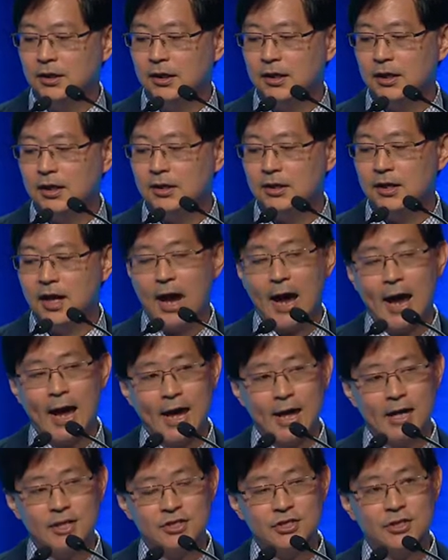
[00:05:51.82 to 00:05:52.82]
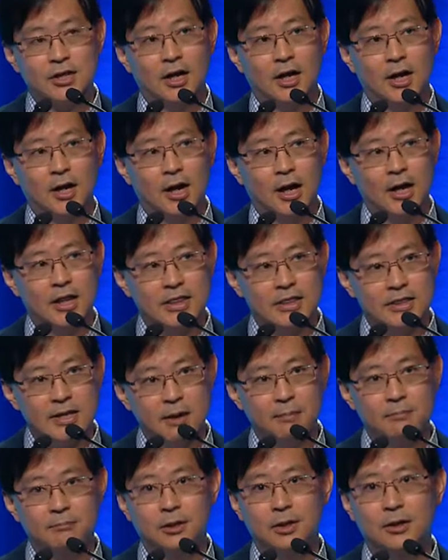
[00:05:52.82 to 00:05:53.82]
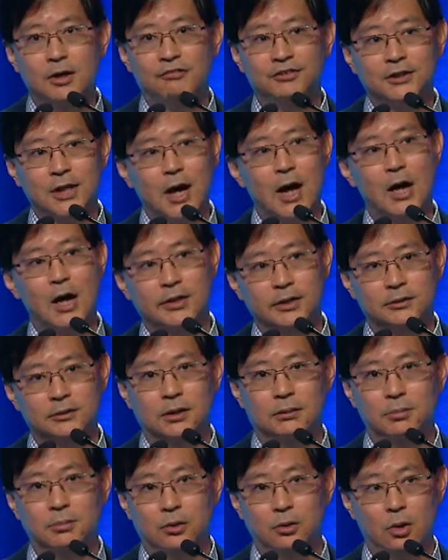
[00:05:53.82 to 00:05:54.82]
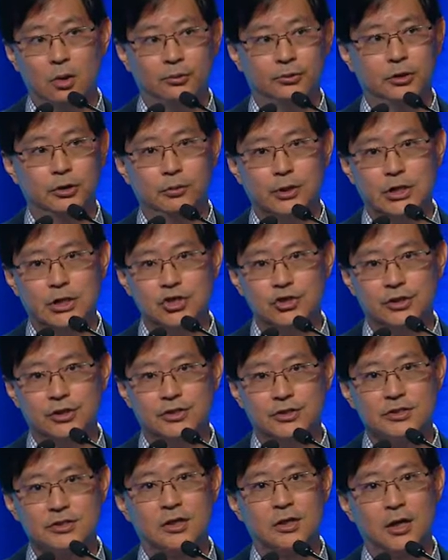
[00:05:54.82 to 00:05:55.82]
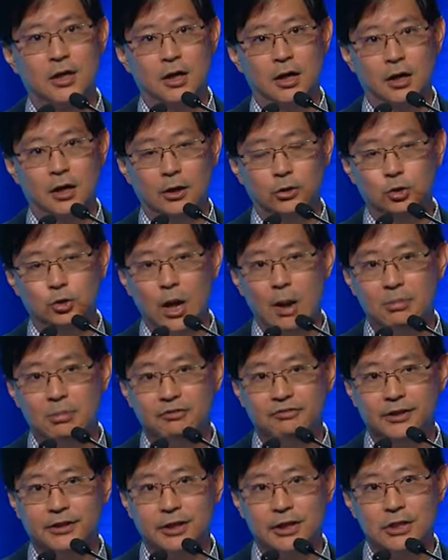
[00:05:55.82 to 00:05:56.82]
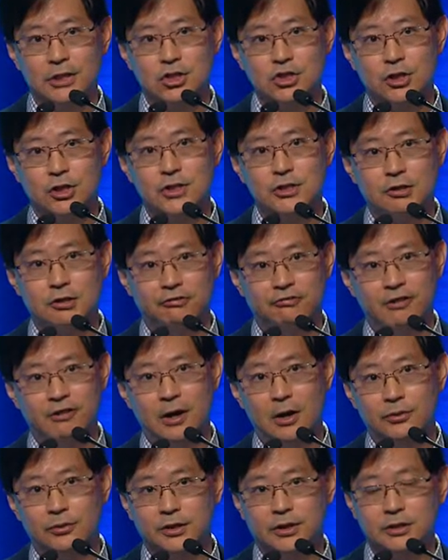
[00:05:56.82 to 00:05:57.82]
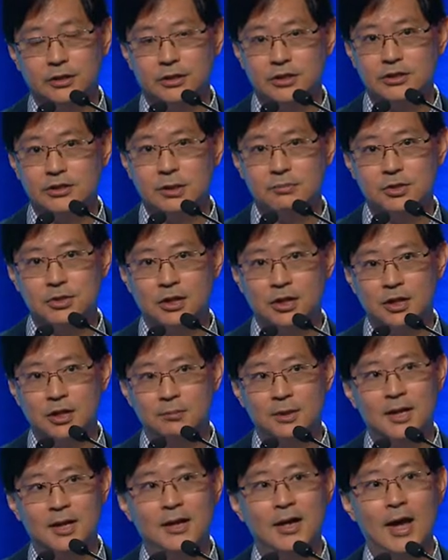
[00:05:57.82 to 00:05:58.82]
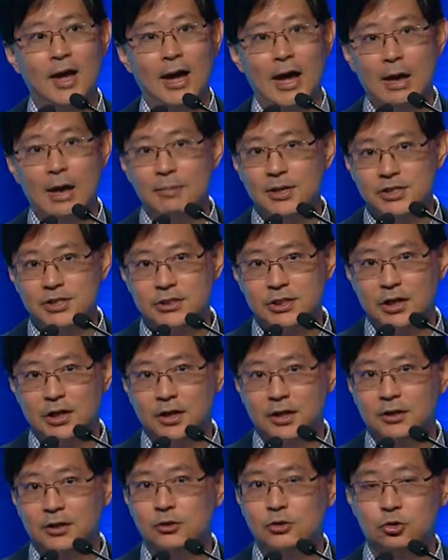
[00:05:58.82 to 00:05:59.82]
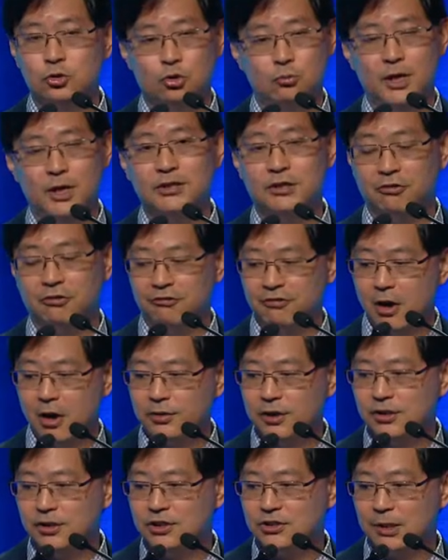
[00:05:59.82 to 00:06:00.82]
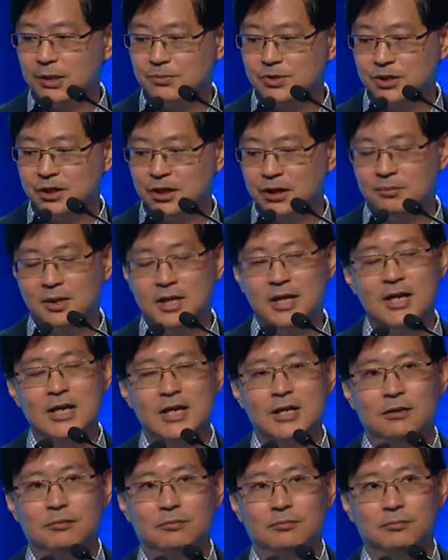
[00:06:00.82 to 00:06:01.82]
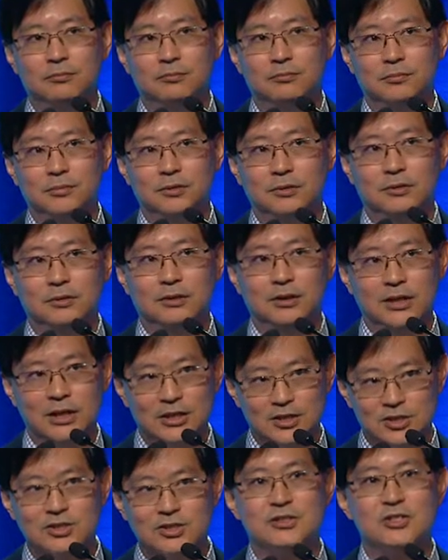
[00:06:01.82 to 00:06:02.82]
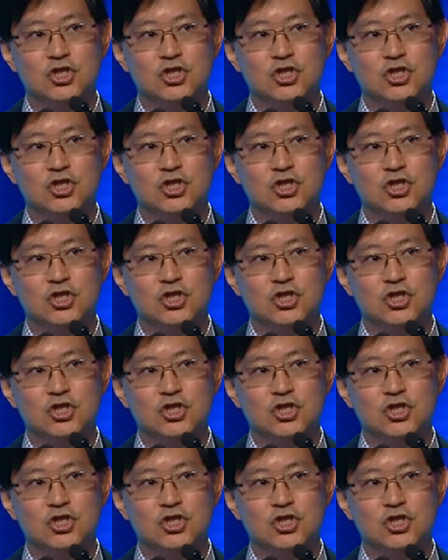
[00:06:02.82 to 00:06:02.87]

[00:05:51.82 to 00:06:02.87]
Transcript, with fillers: it has a number of targetable alterations. HER2 amplifications are found in this subtype, MSI tumors are found in the subtype, it